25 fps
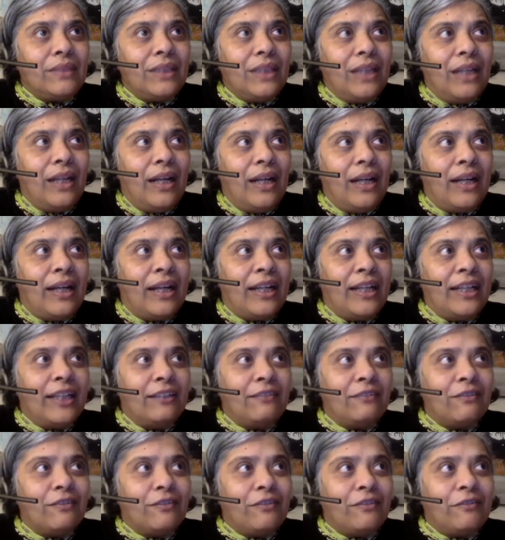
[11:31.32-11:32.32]

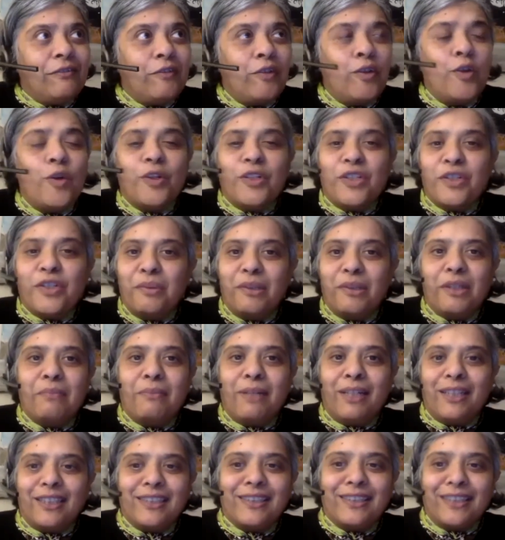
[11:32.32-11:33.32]
I fought with
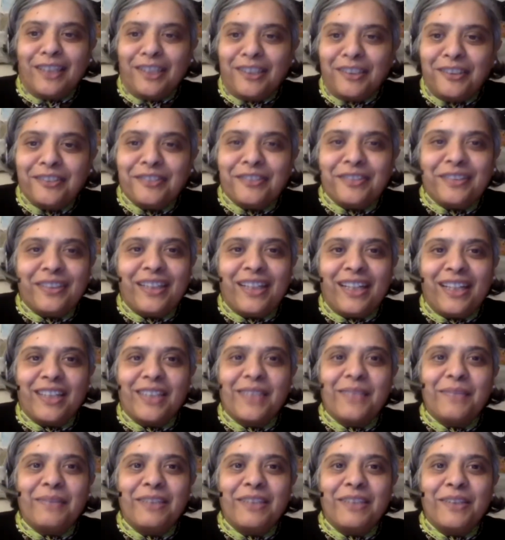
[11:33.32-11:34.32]
myself, as
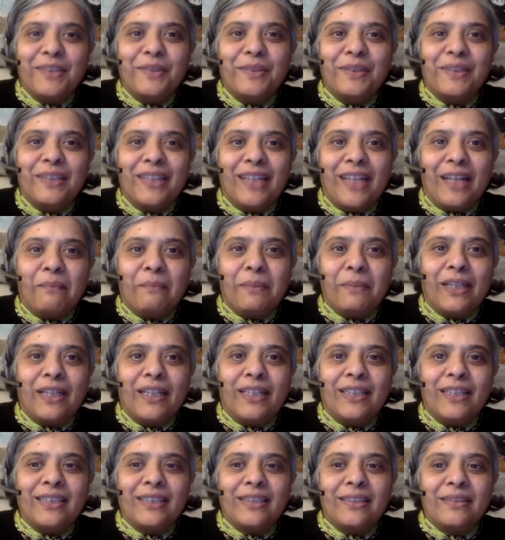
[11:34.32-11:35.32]
we do in that
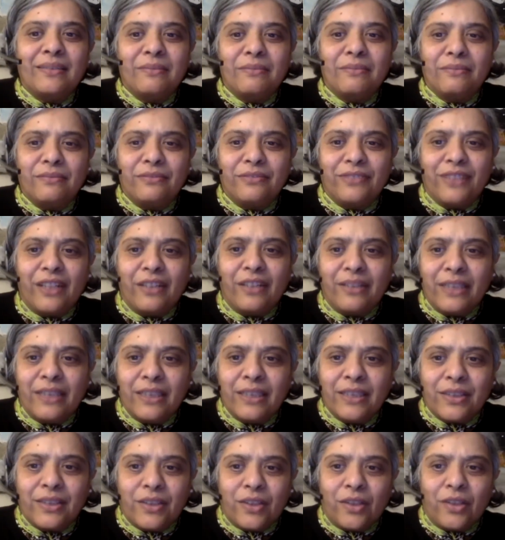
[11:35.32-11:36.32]
place,
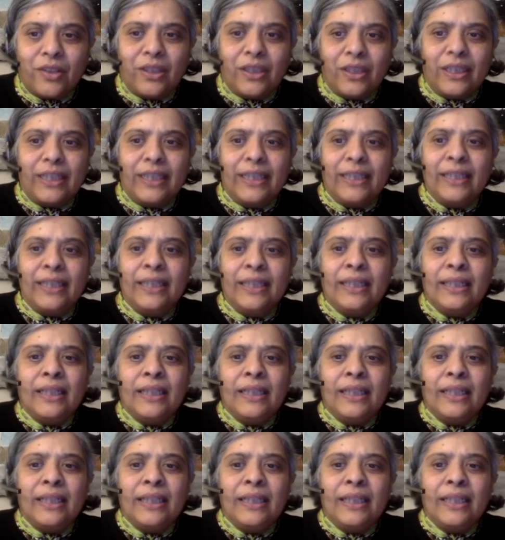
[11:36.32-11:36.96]
very strongly.